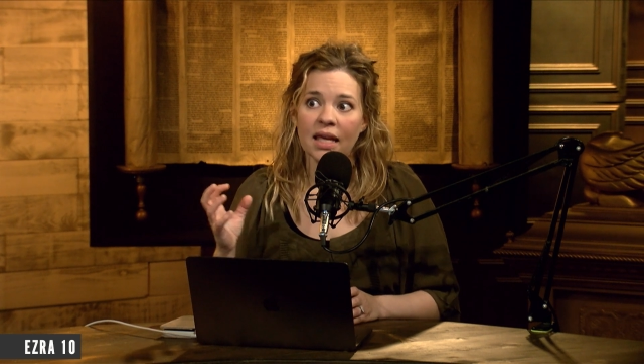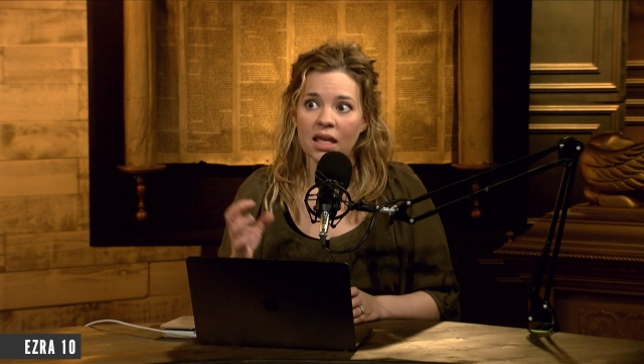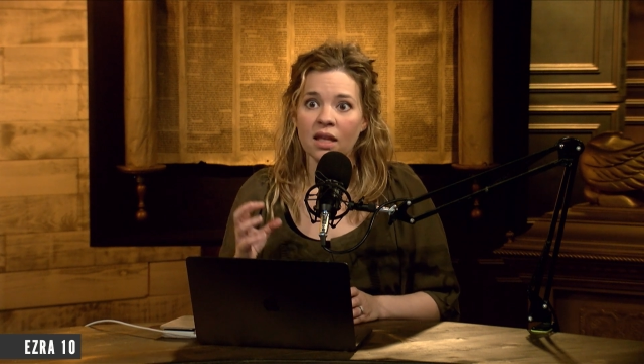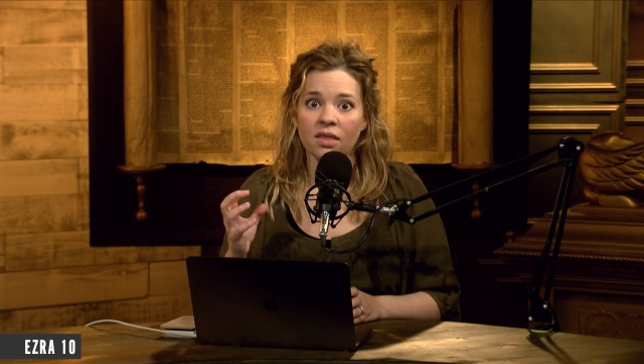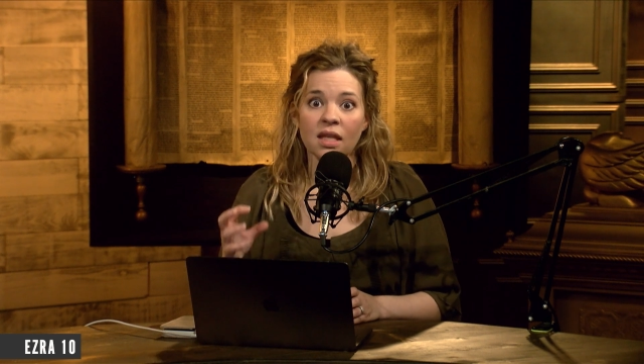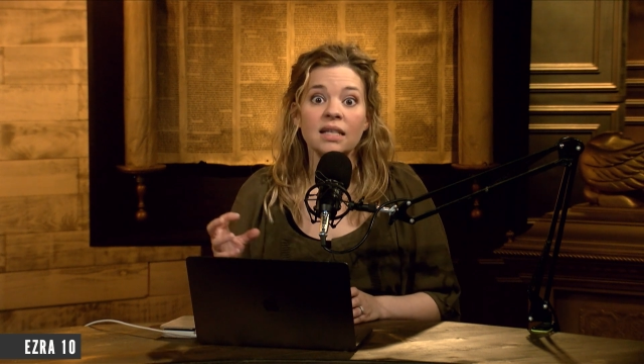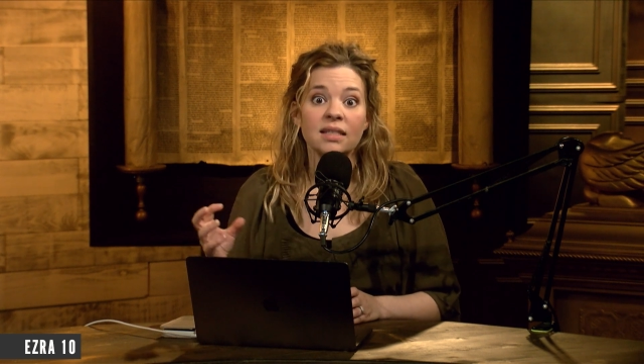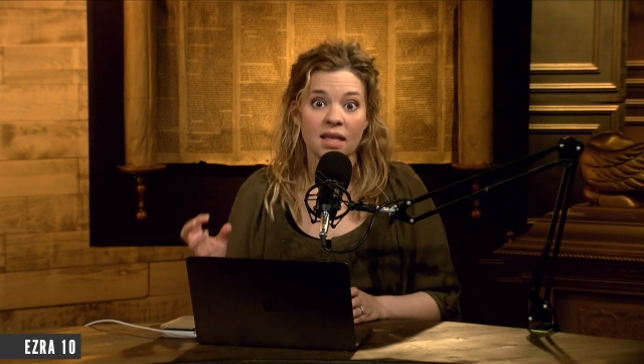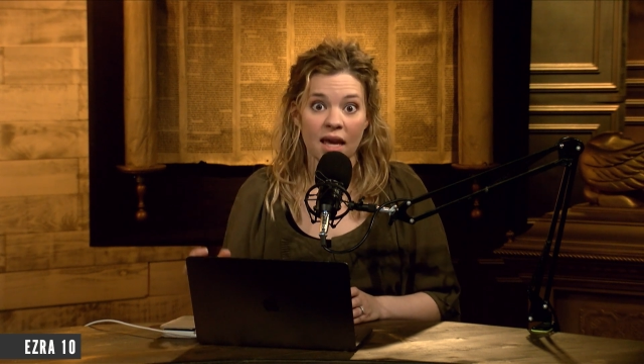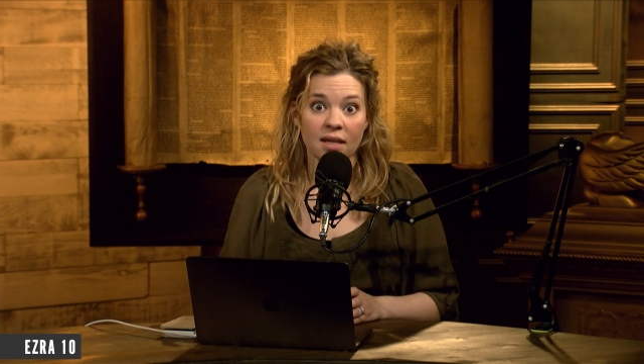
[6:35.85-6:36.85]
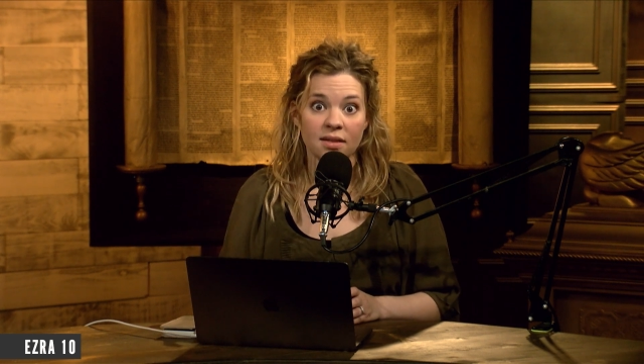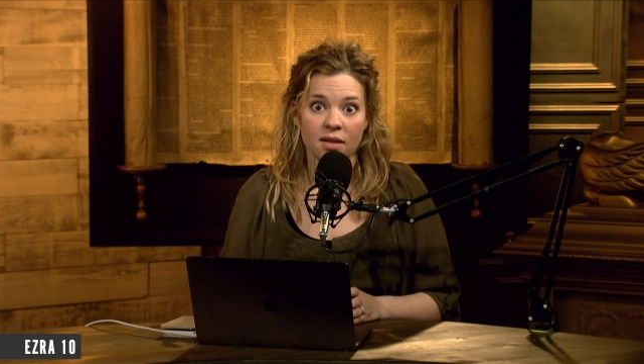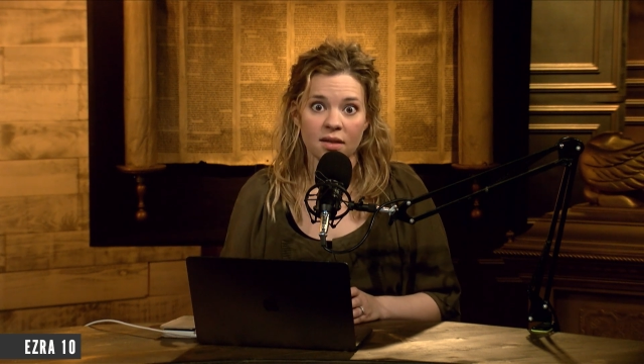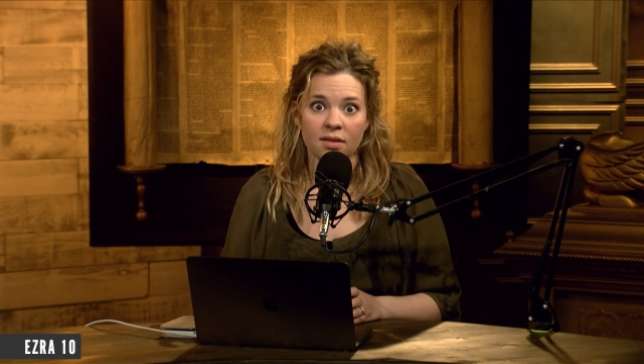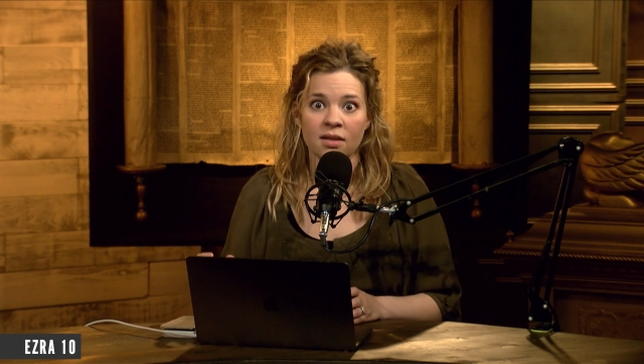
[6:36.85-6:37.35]
in these
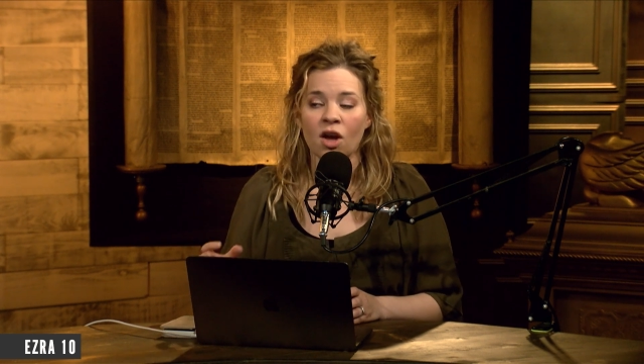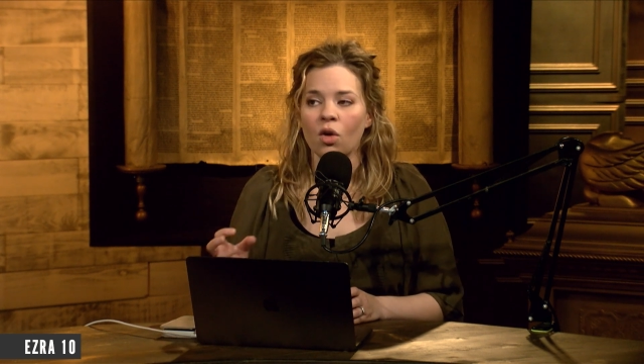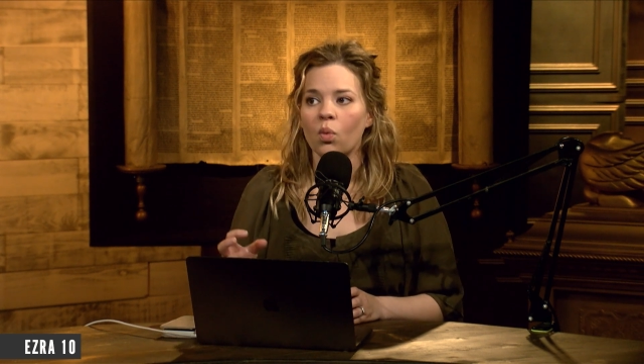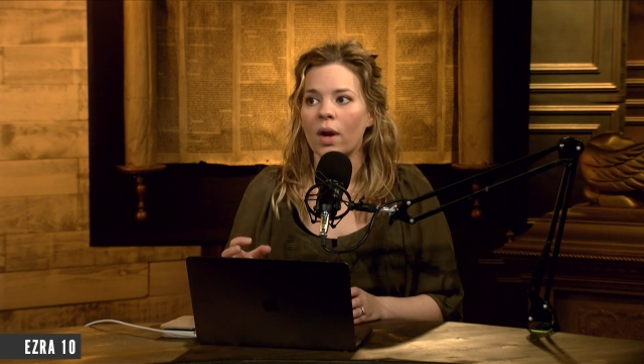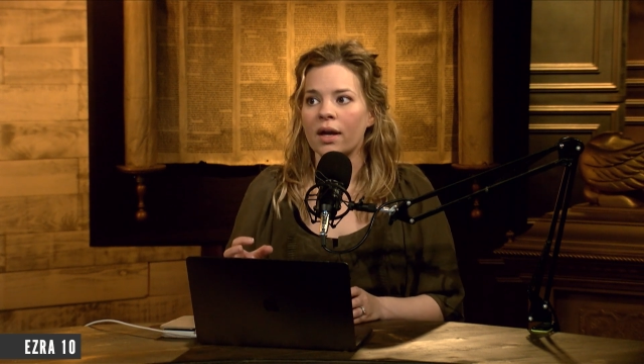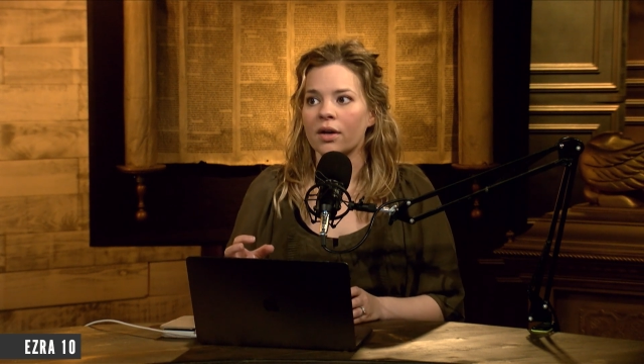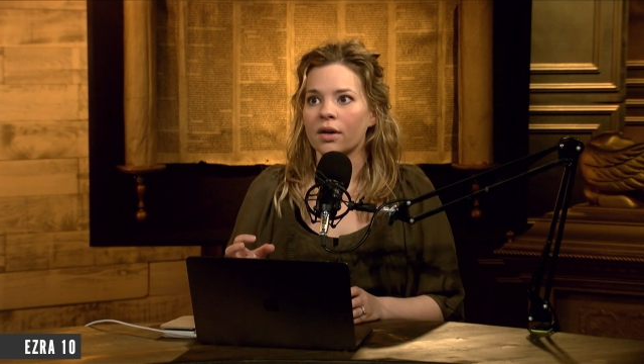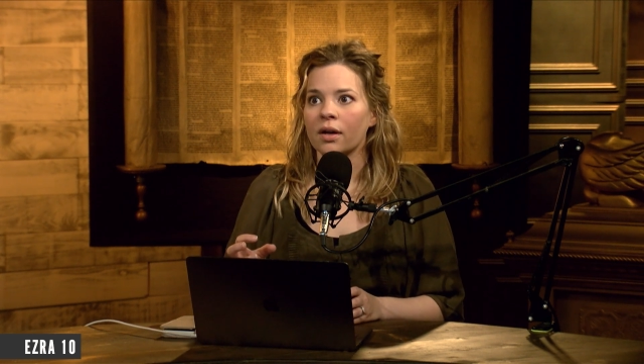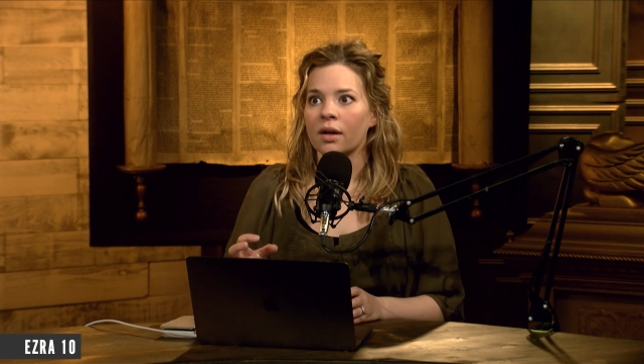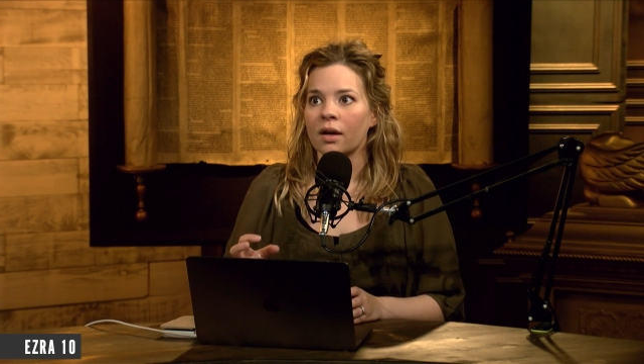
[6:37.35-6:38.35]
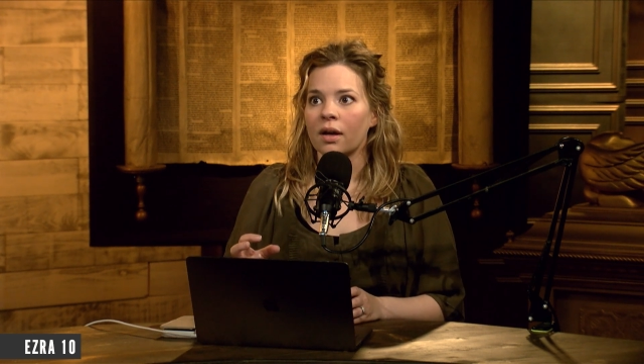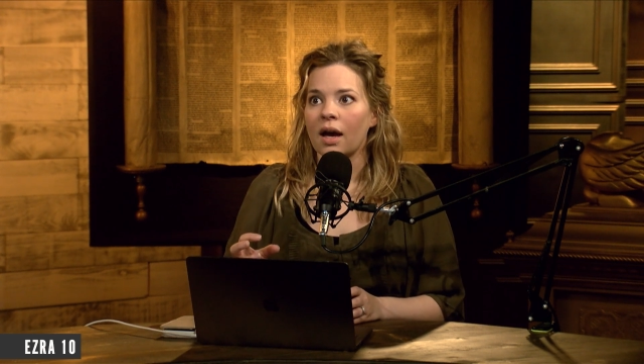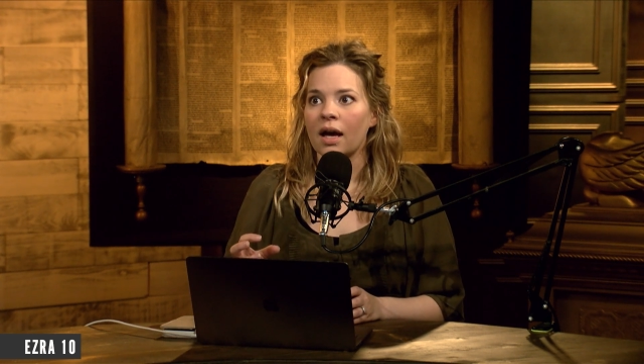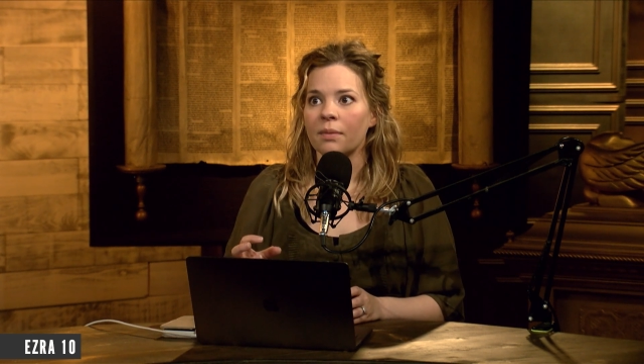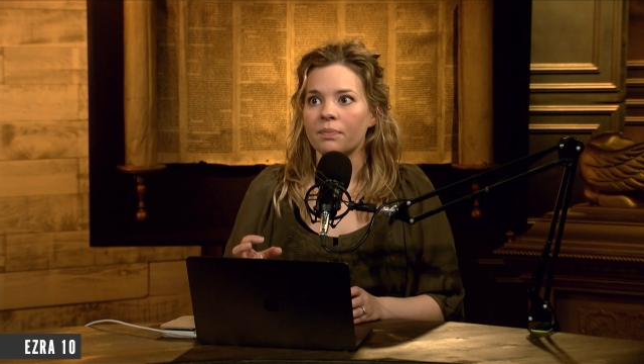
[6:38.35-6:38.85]
cases where
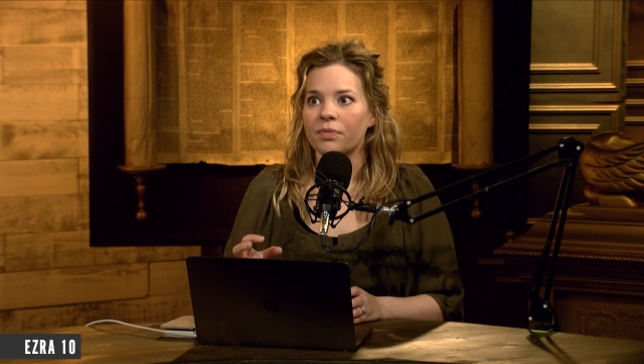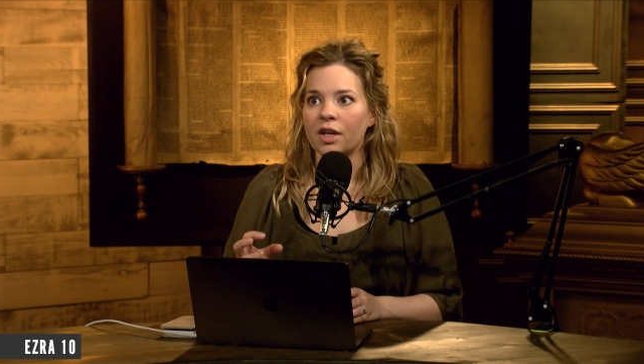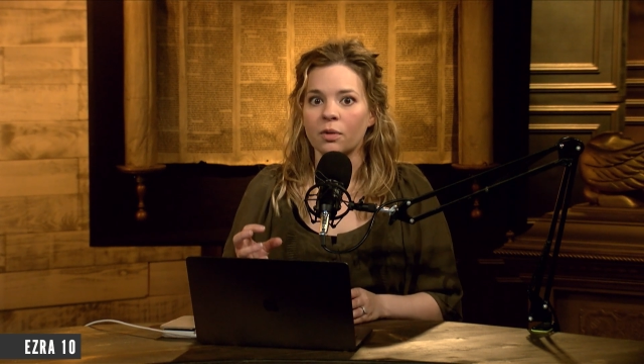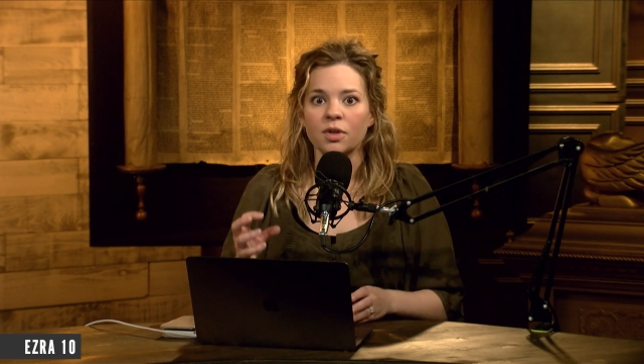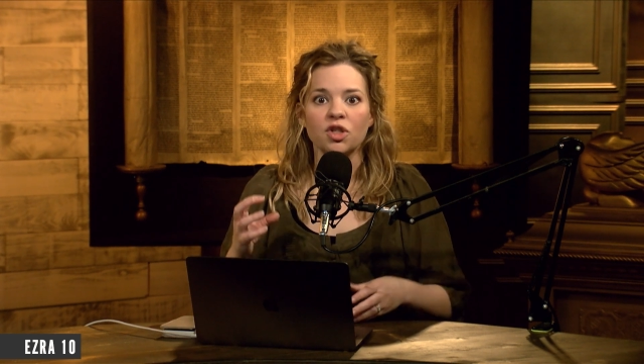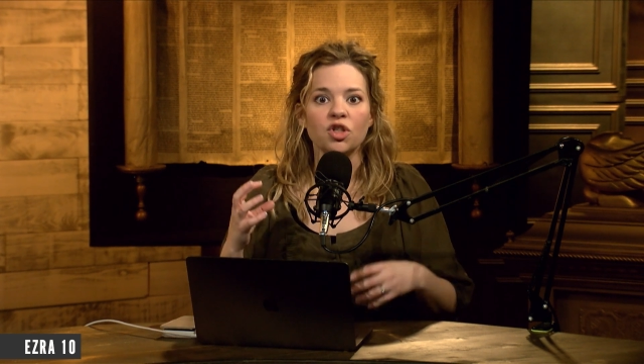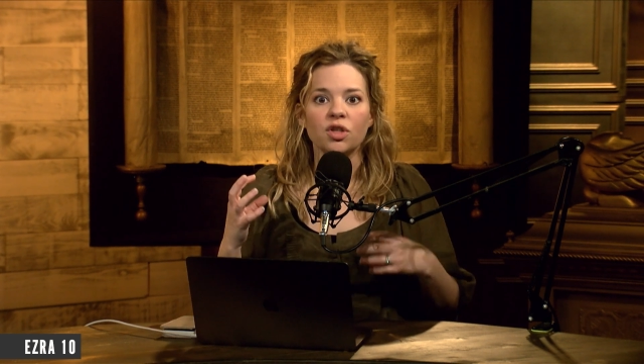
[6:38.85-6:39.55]
there was